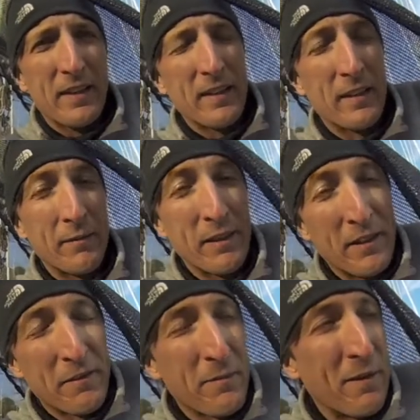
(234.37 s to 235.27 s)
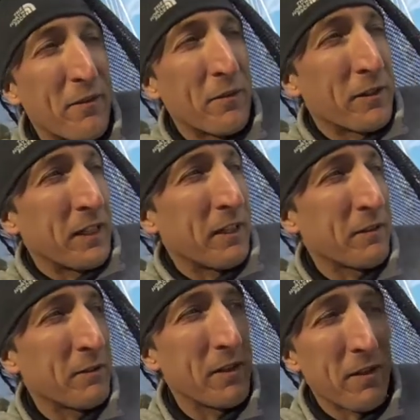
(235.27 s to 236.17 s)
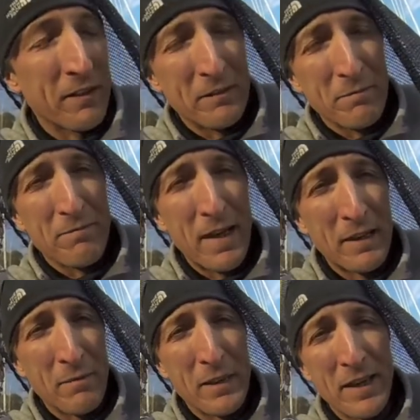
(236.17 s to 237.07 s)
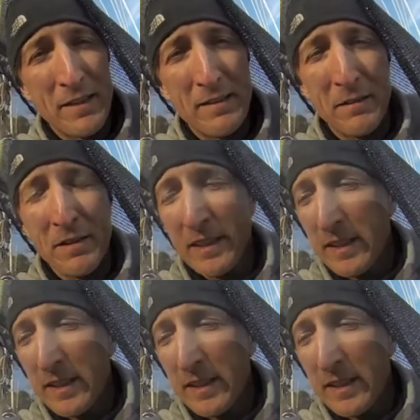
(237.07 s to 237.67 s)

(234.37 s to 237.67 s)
Um, and there's my phone ringing with the awesome Magnum PI tune.